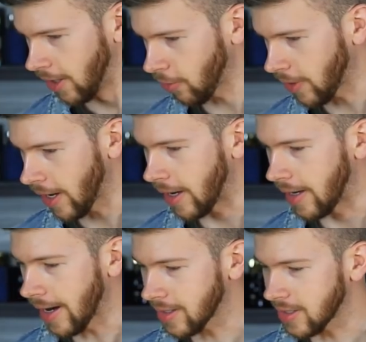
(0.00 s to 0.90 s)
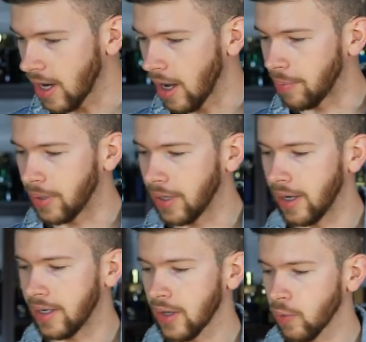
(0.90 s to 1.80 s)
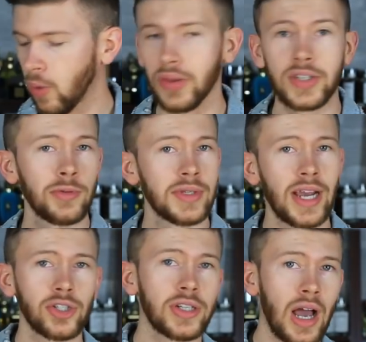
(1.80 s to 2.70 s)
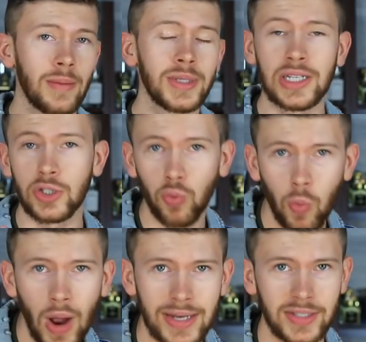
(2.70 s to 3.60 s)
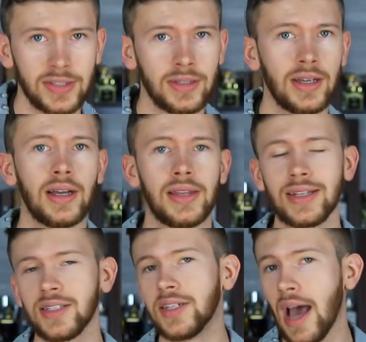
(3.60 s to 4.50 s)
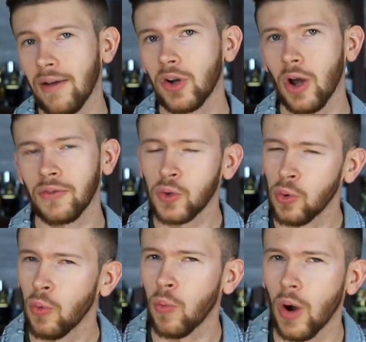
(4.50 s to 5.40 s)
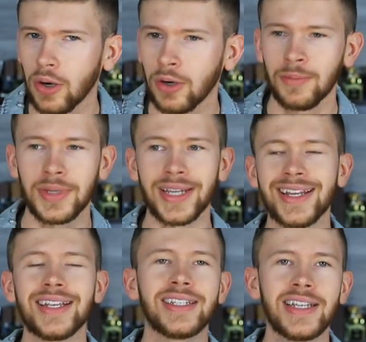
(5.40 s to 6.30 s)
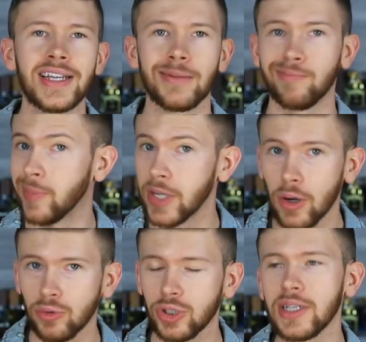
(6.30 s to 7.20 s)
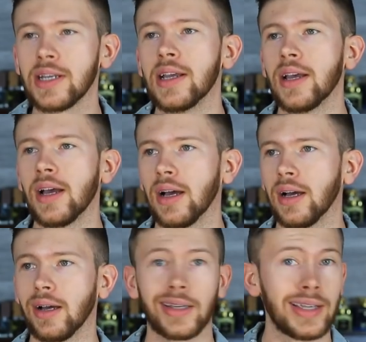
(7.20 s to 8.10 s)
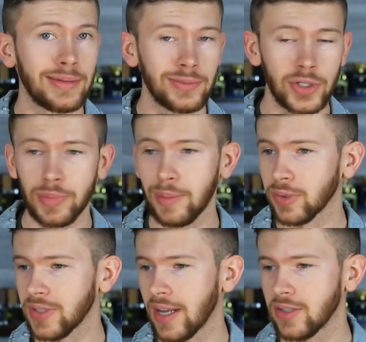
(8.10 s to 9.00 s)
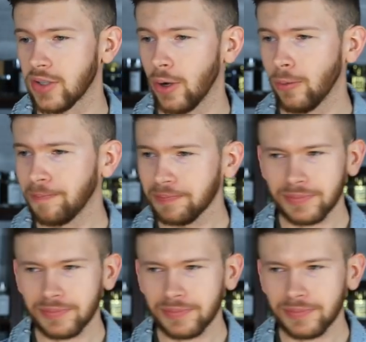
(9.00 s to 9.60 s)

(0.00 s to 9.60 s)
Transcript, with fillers: Okay, next up, another one. This was actually commented twice, uh, and that's Davidoff Cool Water EDT, the OG. Uh, again, two people said so.